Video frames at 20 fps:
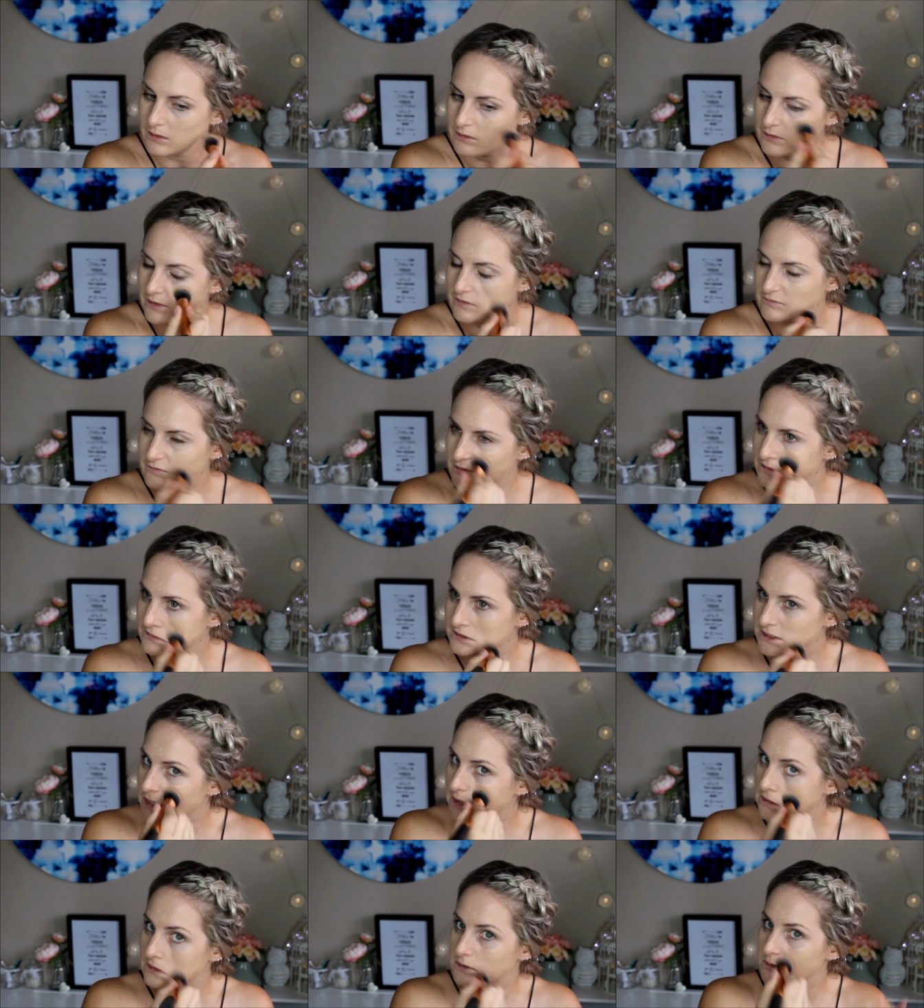That's going to
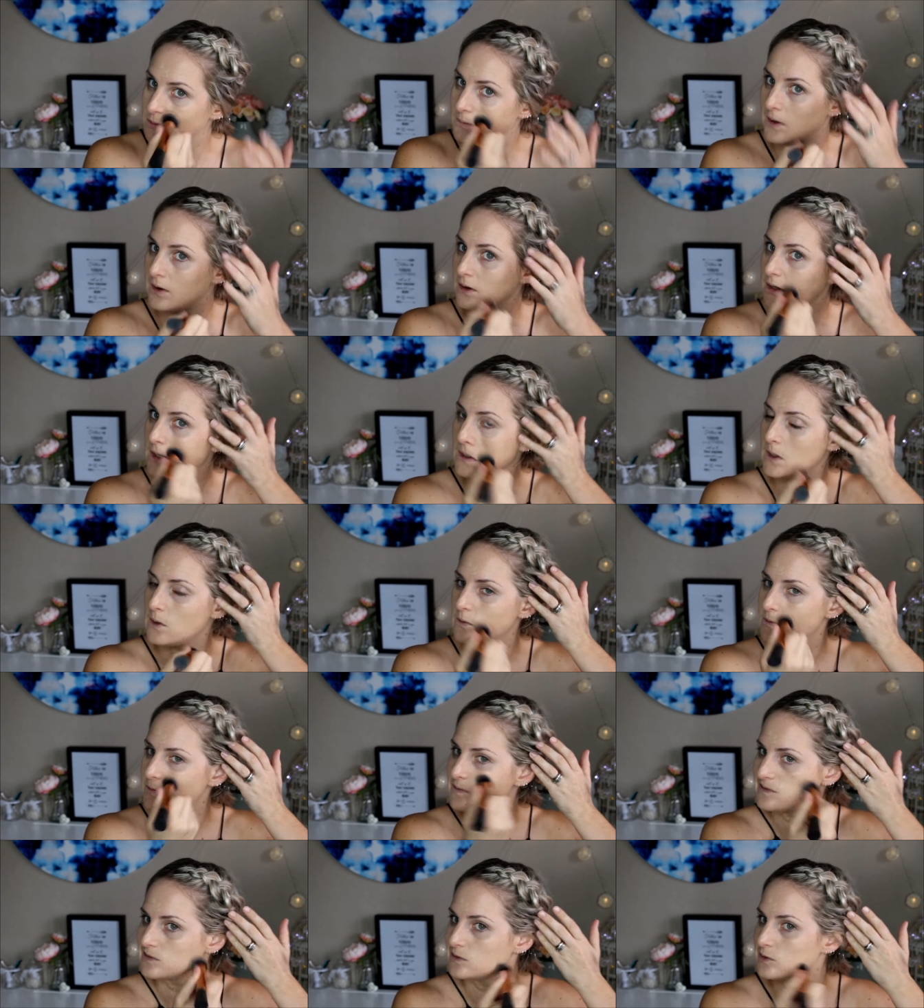take a little while to get
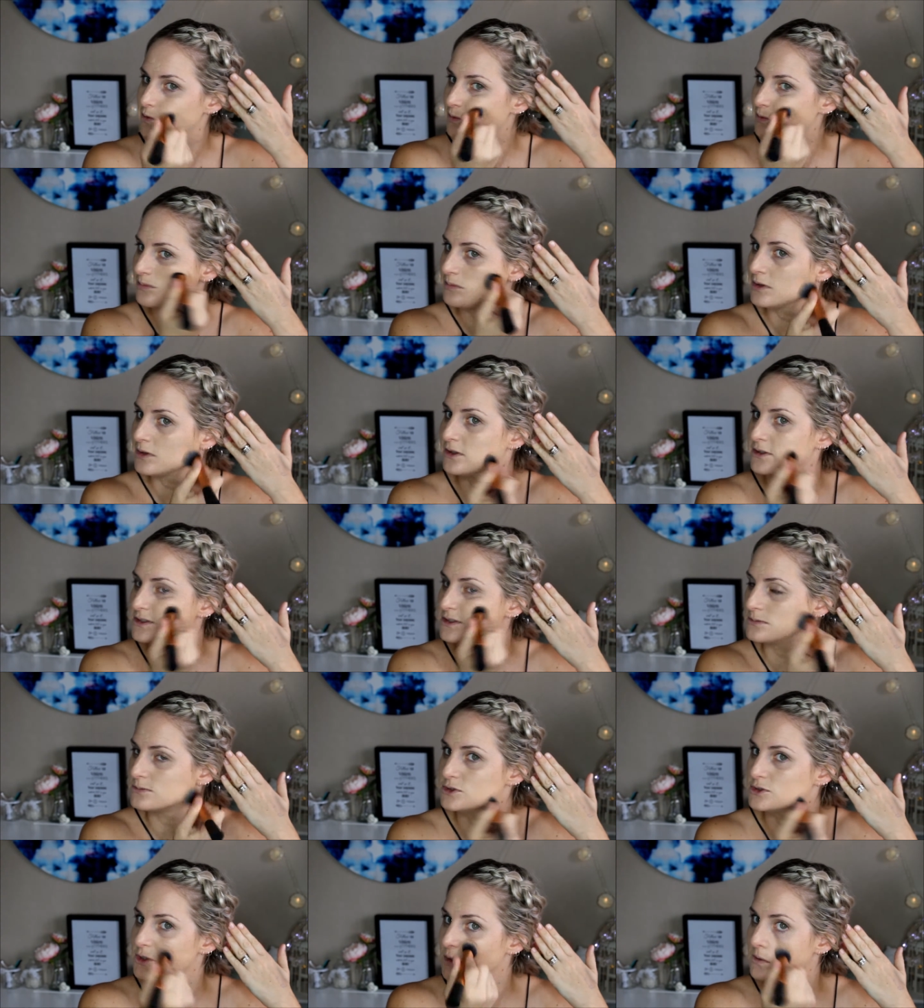used to, because
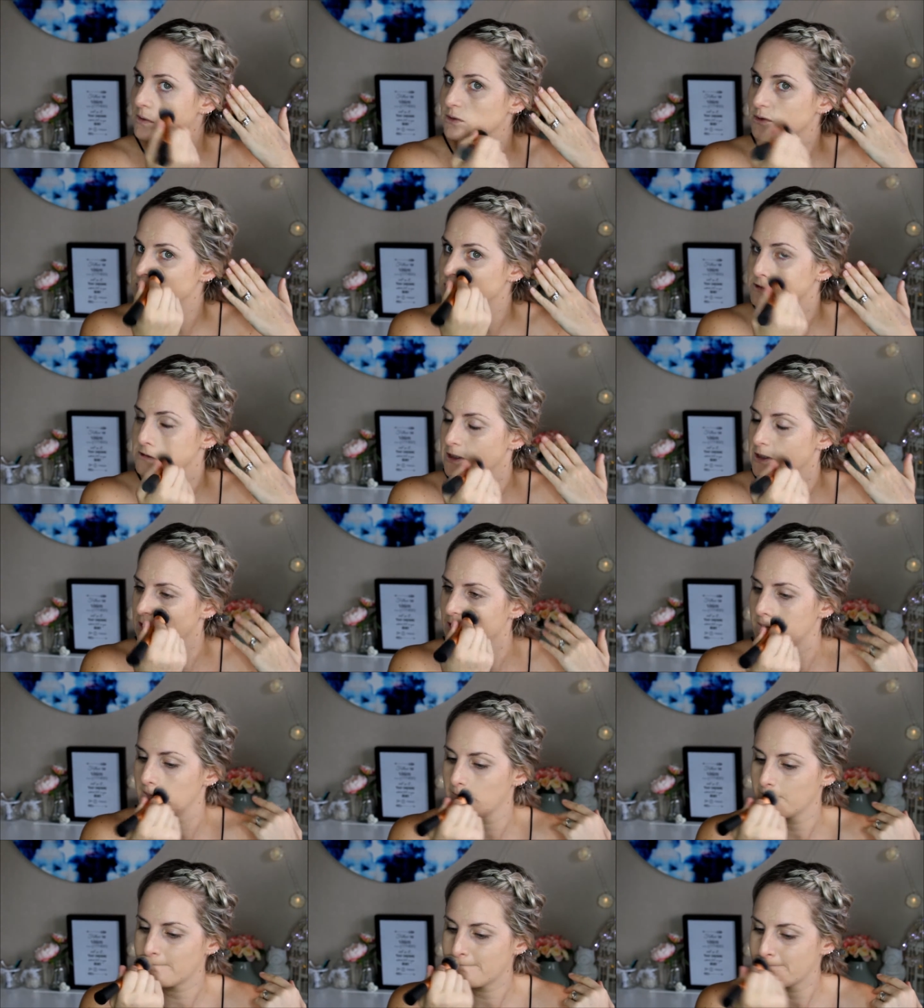I'm so used to
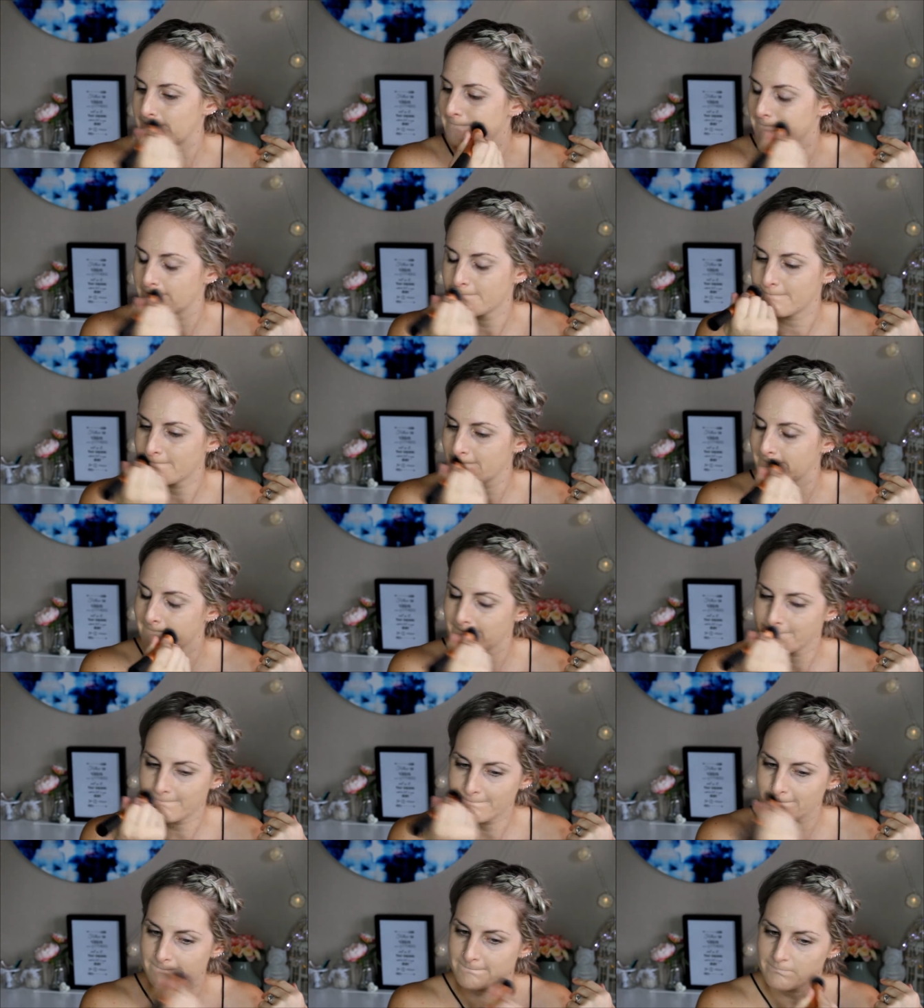
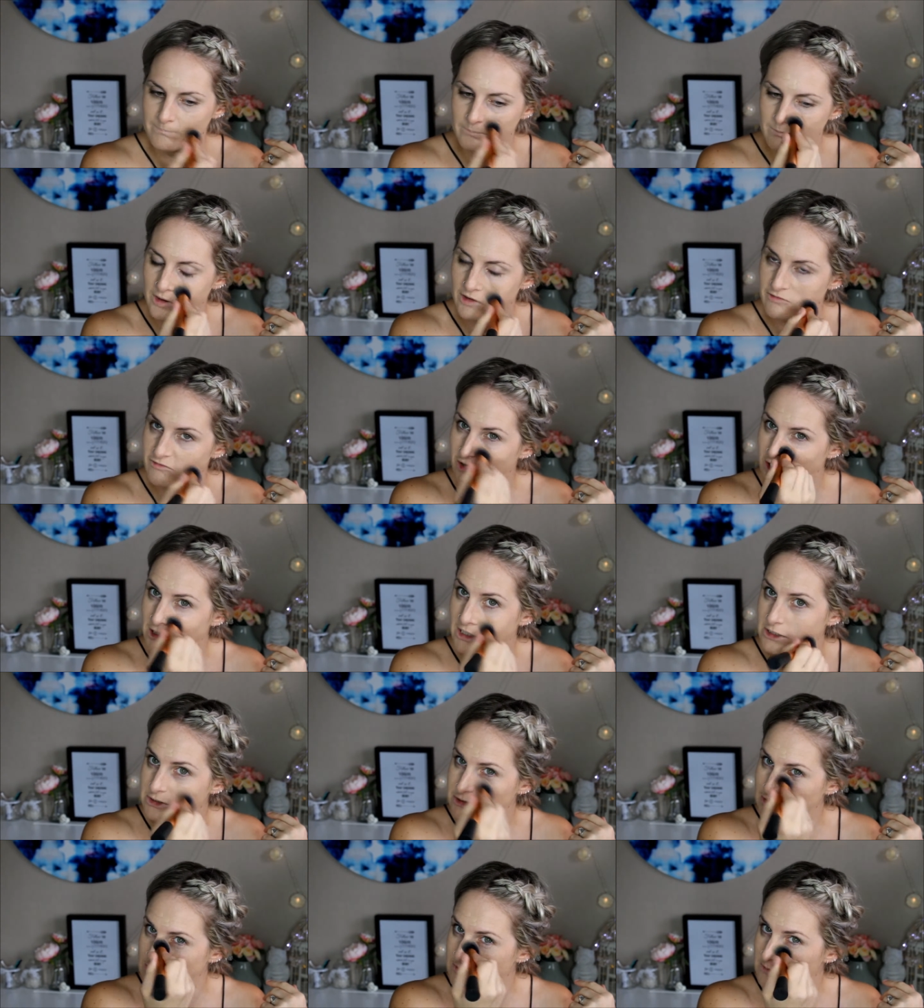my
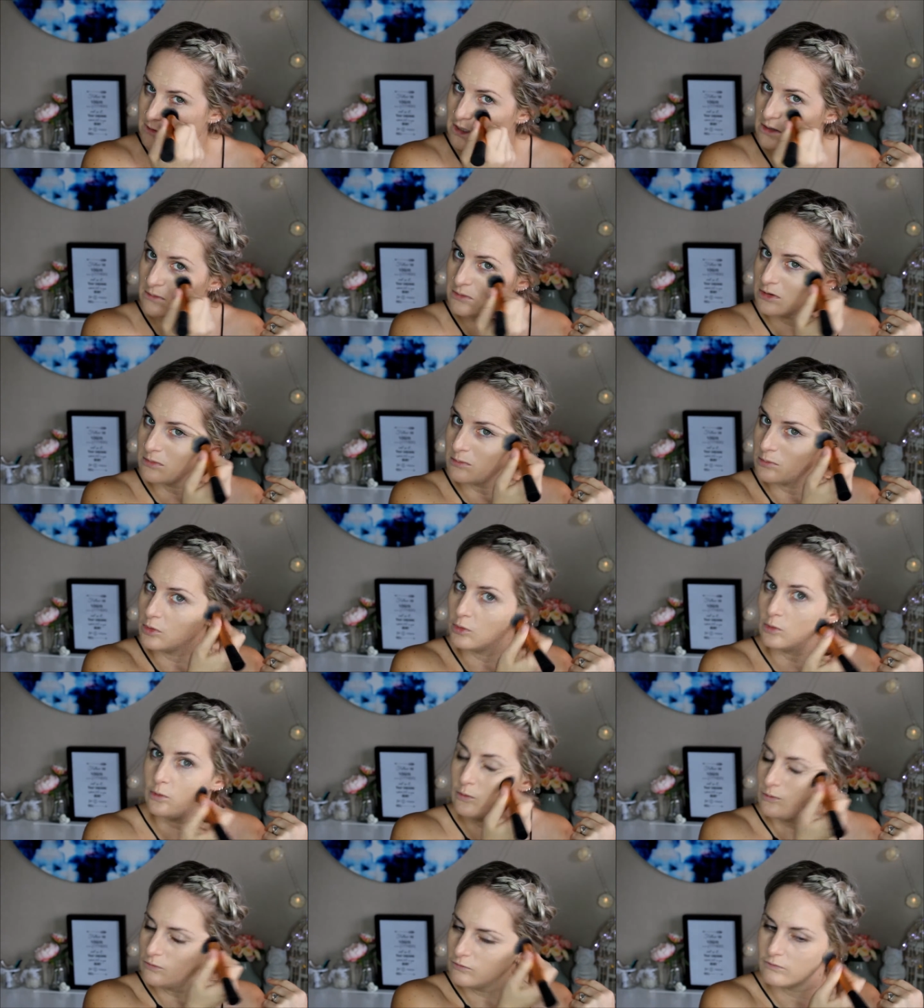foundations being able to
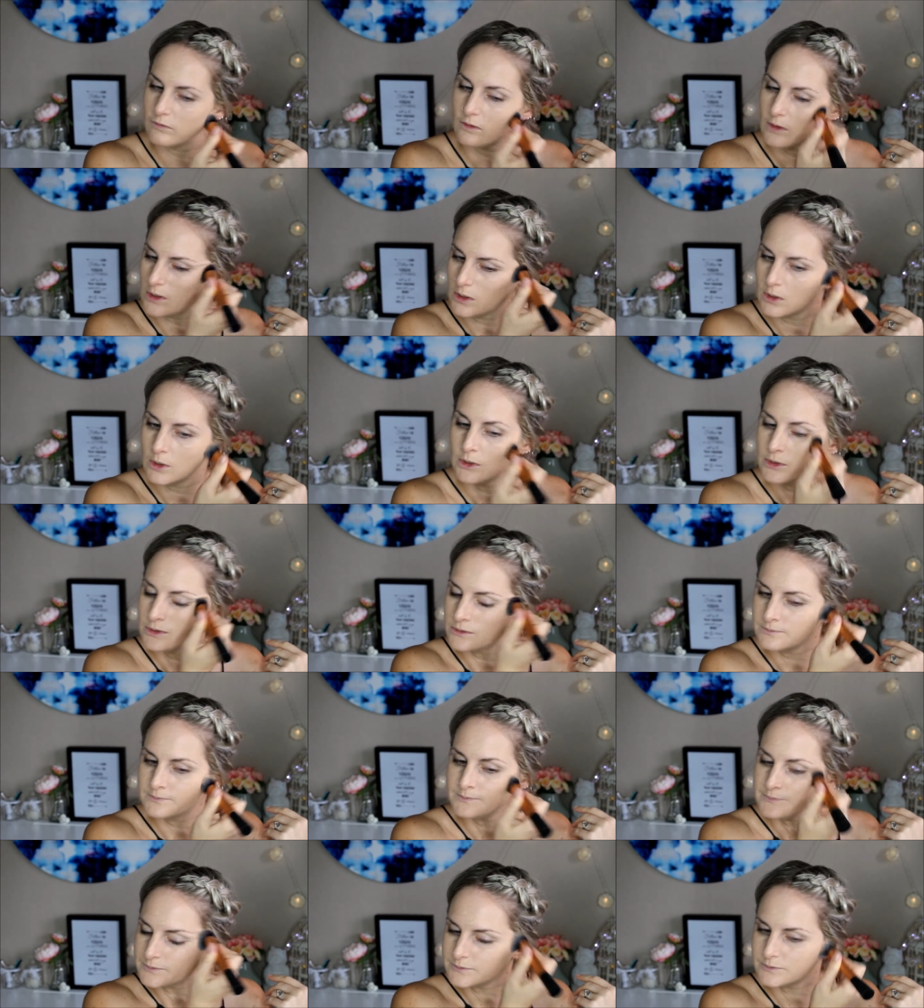move
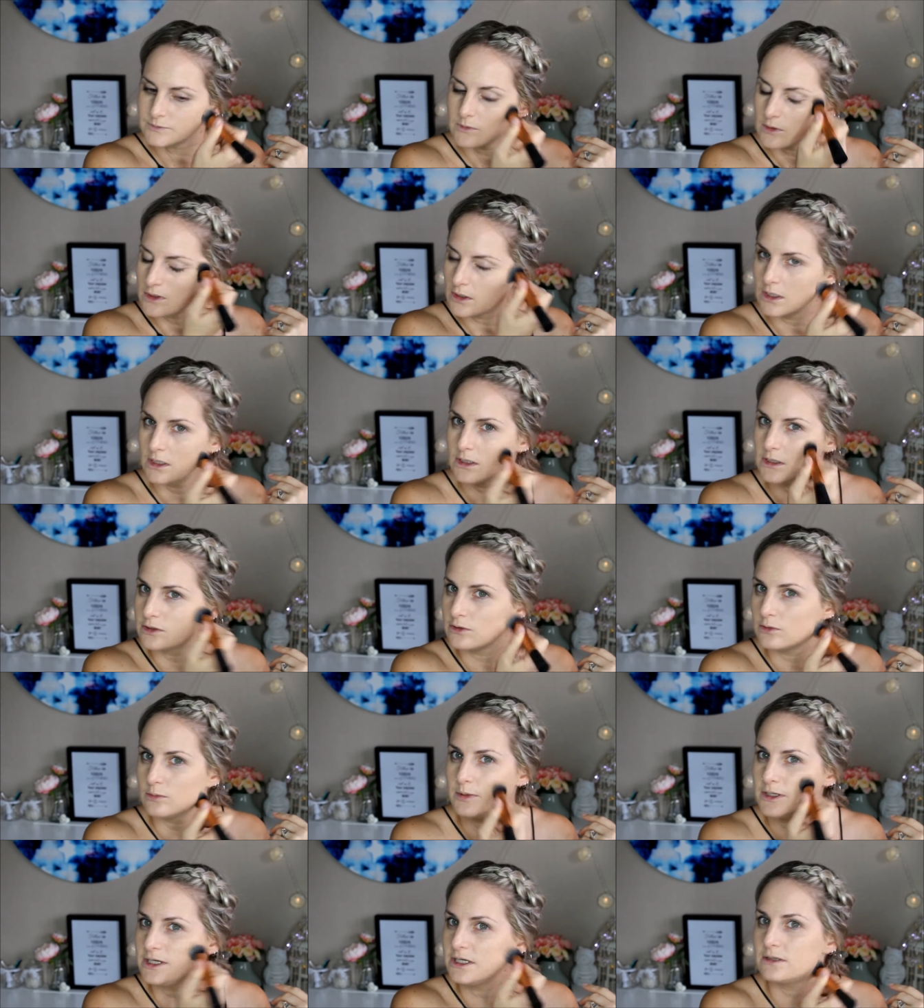a little
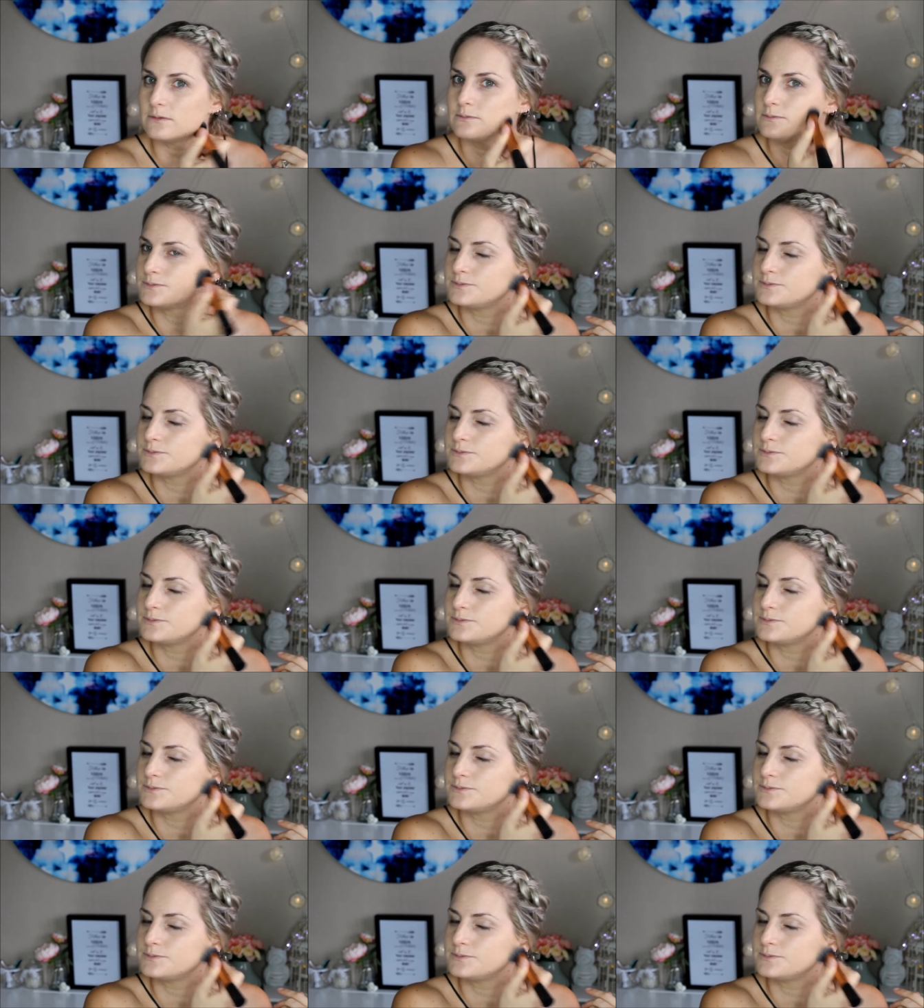bit.